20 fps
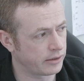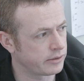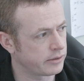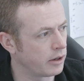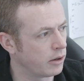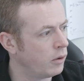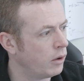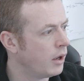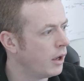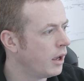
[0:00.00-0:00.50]

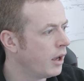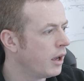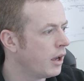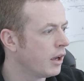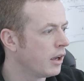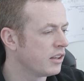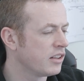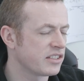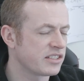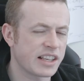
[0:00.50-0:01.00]
So
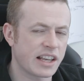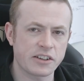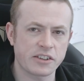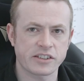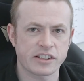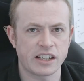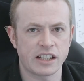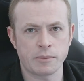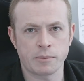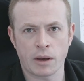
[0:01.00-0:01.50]
send us
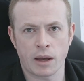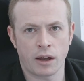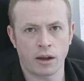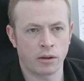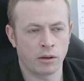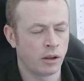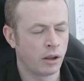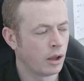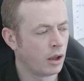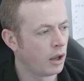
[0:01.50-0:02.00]
an
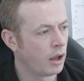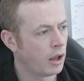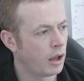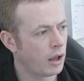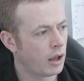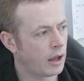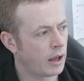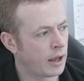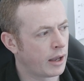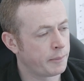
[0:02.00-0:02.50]
email,
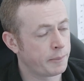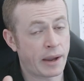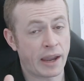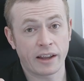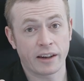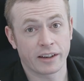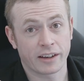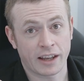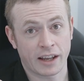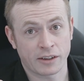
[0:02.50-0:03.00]
uh,
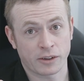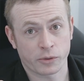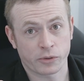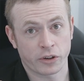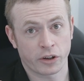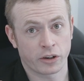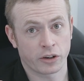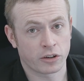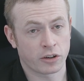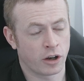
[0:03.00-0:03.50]
mail at kendo
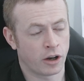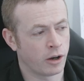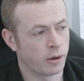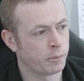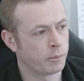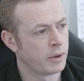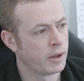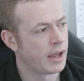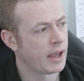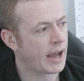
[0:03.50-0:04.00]
star dot com.